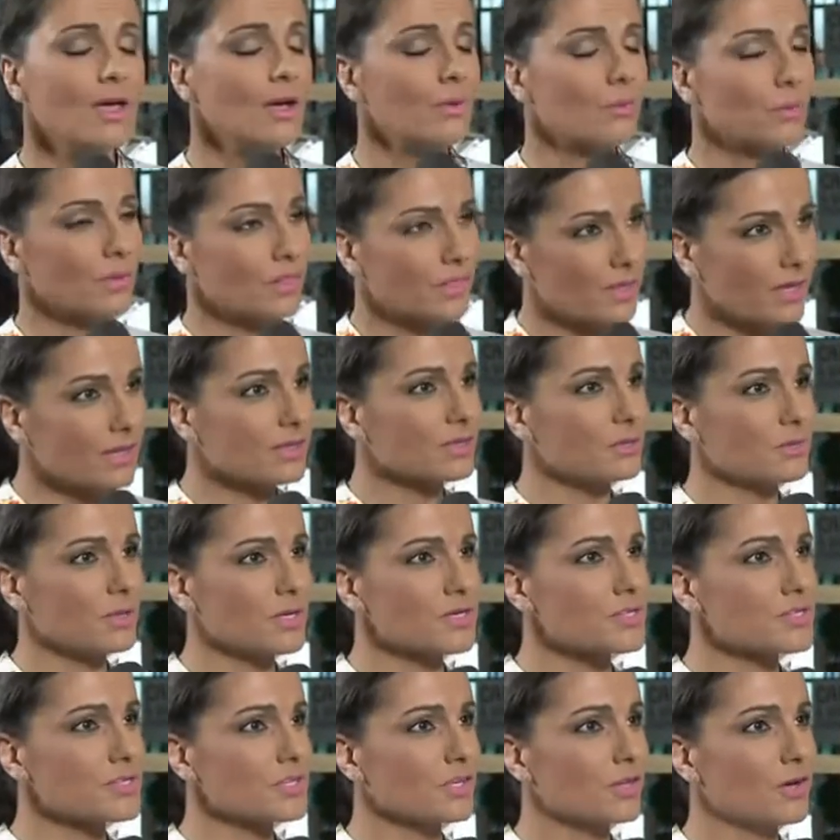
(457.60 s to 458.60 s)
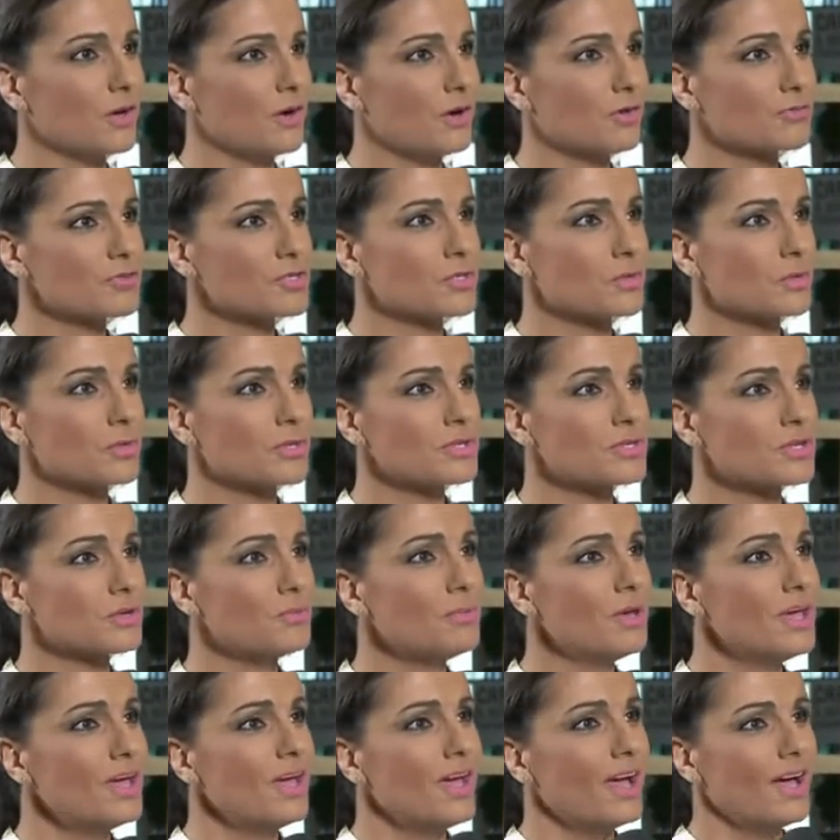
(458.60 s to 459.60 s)
We thank the Minister of
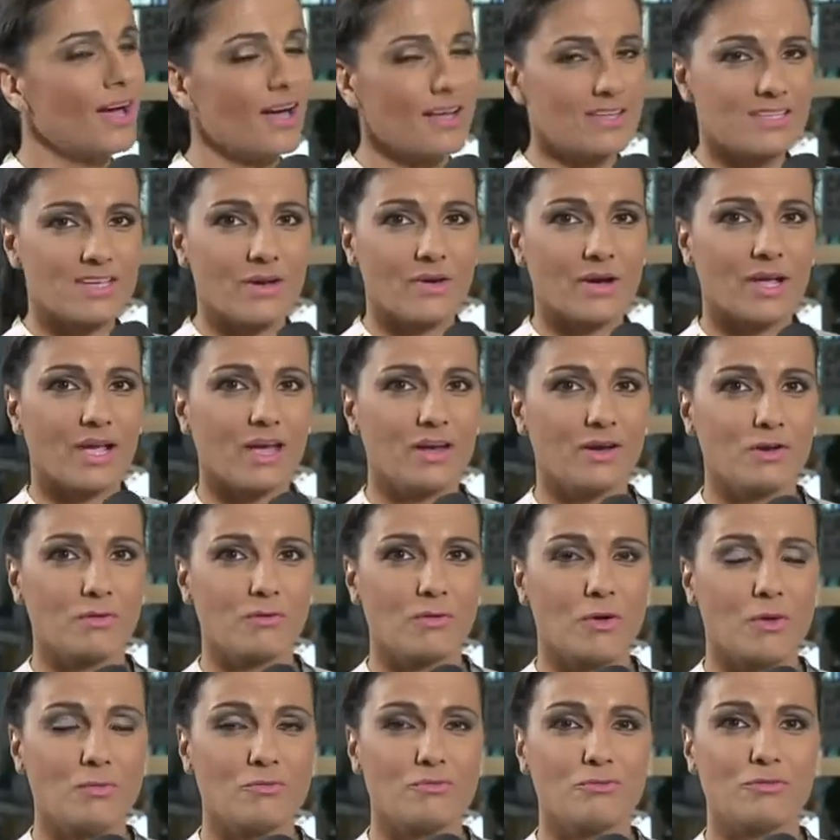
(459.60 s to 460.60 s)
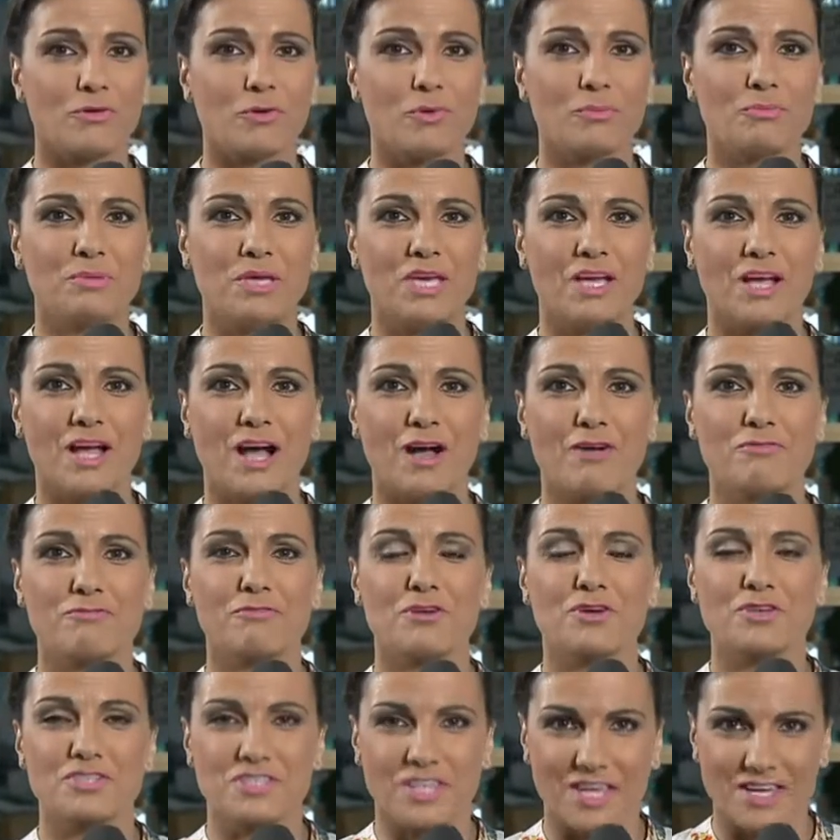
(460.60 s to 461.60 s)
Tourism, Derek Hanekom, for being our
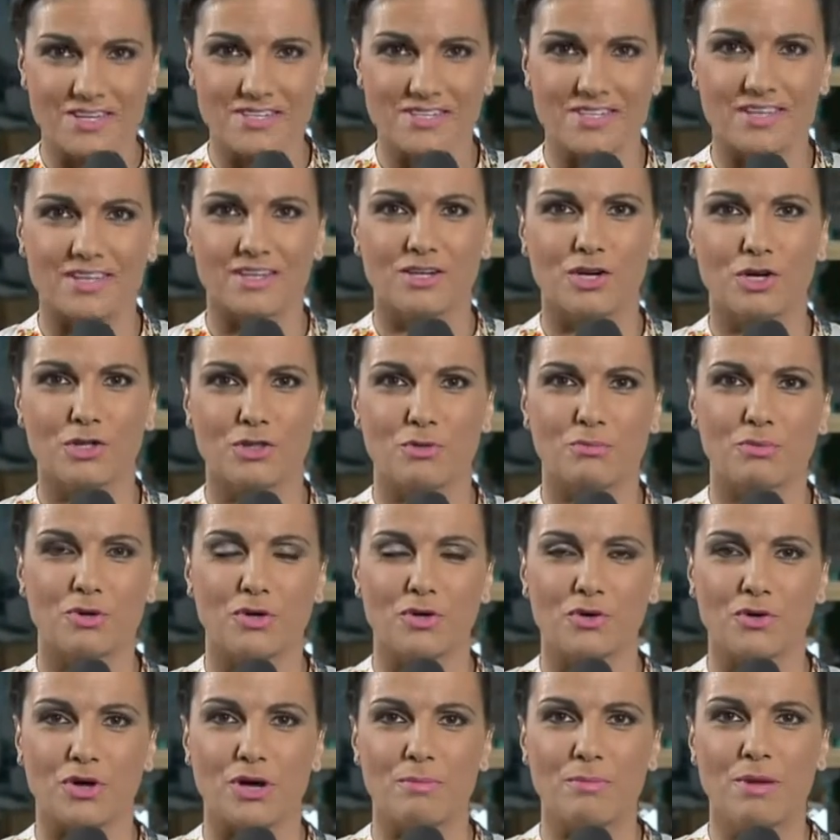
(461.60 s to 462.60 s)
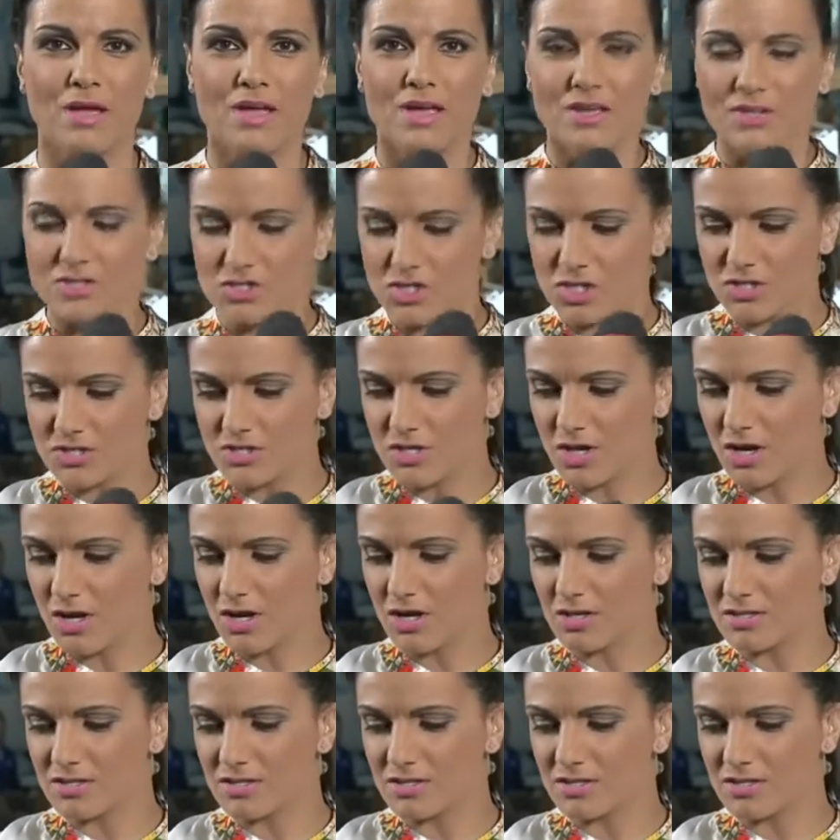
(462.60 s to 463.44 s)
first guest here on the program. Just gone